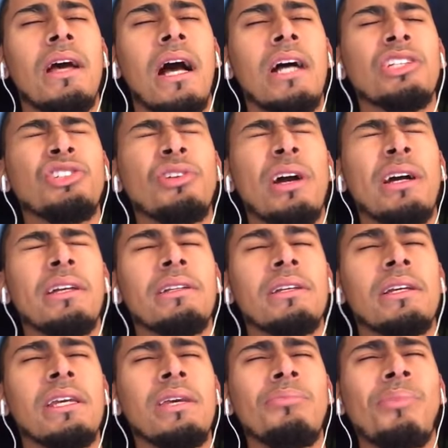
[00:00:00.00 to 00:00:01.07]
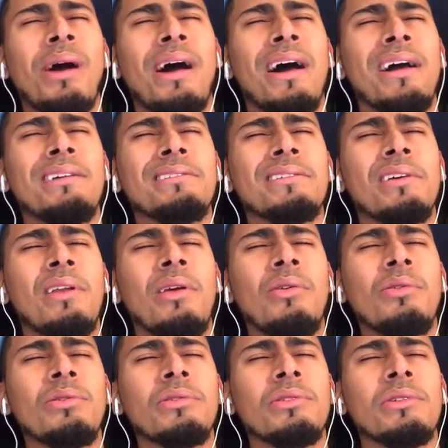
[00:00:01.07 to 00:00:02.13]
I tried to keep my eyes
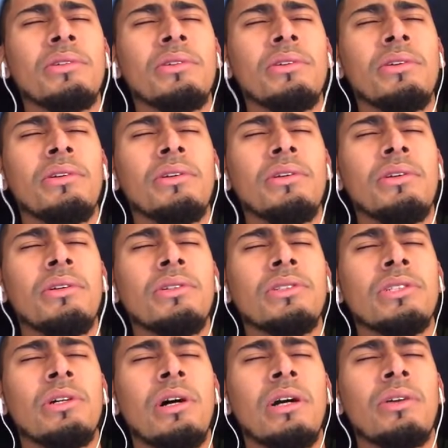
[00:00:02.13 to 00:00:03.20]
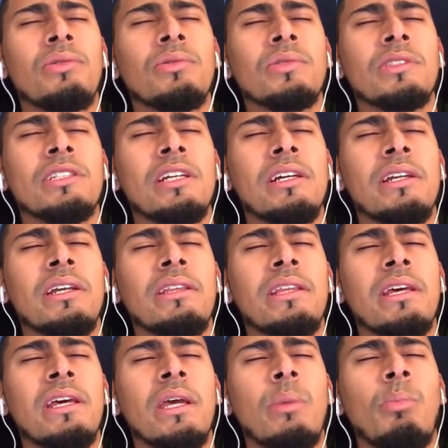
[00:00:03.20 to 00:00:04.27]
closed so I don't see anything.